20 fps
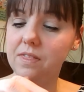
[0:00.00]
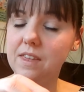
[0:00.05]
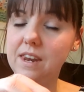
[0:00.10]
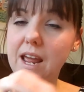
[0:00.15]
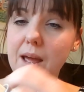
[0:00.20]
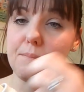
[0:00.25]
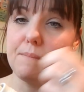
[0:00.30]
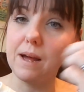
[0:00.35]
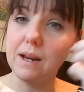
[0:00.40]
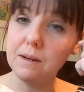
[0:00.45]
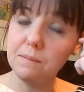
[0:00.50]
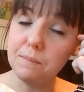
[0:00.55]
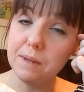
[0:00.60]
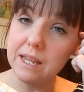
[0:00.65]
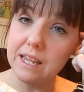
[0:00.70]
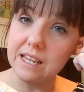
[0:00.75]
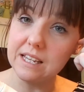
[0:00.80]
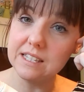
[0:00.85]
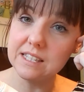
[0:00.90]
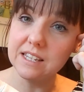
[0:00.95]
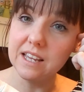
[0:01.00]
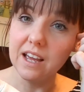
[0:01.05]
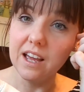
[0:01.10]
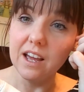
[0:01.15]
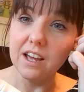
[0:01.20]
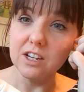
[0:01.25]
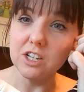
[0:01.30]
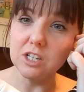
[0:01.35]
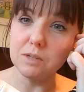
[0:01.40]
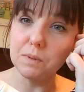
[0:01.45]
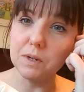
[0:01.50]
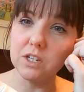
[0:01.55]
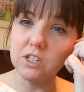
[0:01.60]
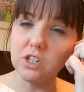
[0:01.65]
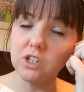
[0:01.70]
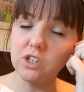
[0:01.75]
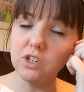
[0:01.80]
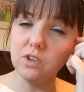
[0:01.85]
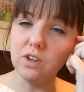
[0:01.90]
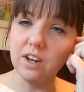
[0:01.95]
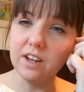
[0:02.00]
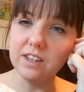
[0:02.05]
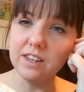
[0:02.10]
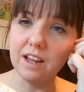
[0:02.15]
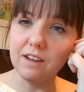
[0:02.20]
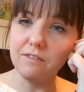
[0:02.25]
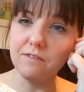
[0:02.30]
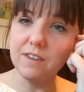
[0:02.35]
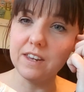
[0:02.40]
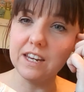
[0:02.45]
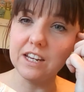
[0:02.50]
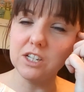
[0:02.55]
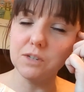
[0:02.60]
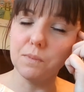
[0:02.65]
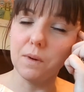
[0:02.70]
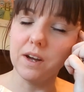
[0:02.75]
neckband piece just because I do like that finish,